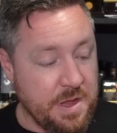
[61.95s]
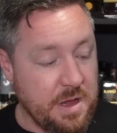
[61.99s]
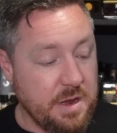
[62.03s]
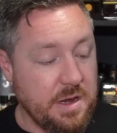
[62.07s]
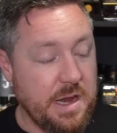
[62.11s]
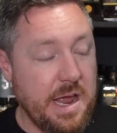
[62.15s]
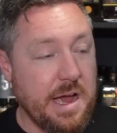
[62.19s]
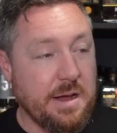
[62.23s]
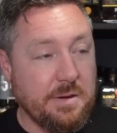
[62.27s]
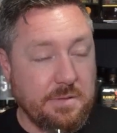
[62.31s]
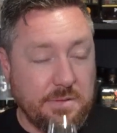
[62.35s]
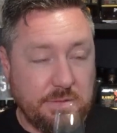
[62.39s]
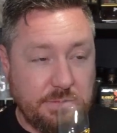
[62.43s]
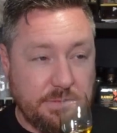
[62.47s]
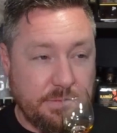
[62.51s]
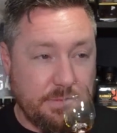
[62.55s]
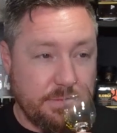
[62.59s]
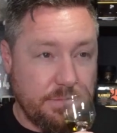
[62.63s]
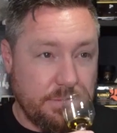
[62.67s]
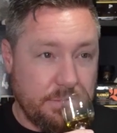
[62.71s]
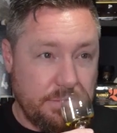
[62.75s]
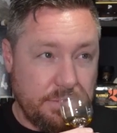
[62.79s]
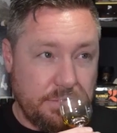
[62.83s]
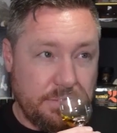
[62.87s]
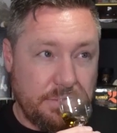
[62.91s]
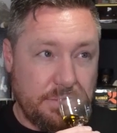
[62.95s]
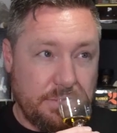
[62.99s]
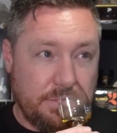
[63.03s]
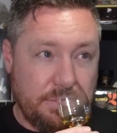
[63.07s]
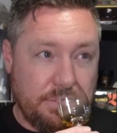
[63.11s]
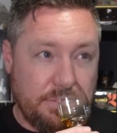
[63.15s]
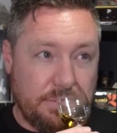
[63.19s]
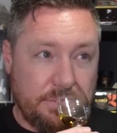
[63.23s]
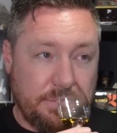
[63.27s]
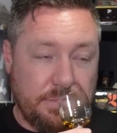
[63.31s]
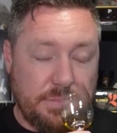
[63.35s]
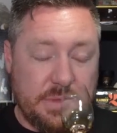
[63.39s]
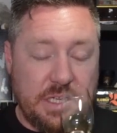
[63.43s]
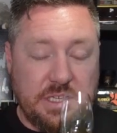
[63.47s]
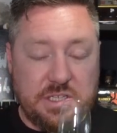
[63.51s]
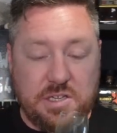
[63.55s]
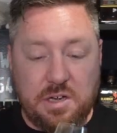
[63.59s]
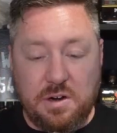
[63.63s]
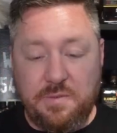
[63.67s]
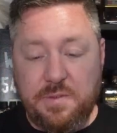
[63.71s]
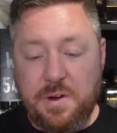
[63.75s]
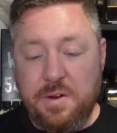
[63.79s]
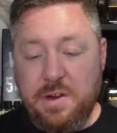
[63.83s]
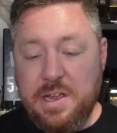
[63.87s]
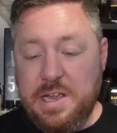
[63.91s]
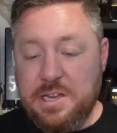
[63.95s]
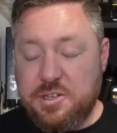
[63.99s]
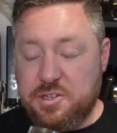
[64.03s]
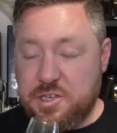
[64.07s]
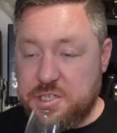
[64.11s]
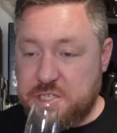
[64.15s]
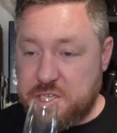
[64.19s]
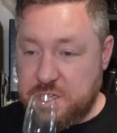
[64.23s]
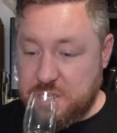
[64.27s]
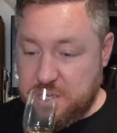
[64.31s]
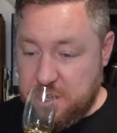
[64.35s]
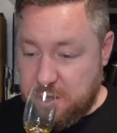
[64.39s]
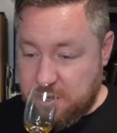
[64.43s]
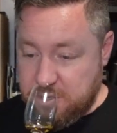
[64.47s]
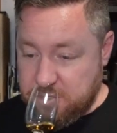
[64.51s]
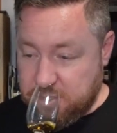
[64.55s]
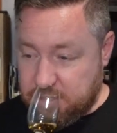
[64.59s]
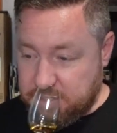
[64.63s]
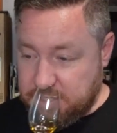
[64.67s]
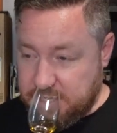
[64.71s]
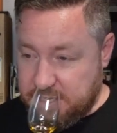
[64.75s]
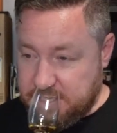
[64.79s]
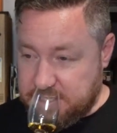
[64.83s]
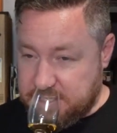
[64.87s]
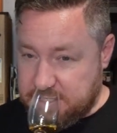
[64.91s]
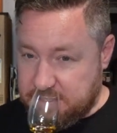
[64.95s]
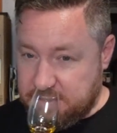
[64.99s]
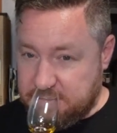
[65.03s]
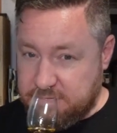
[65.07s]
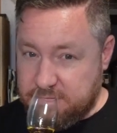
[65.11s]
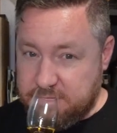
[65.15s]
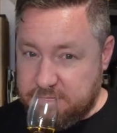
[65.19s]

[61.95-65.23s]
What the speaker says: Now, it's got a very interesting nose on this.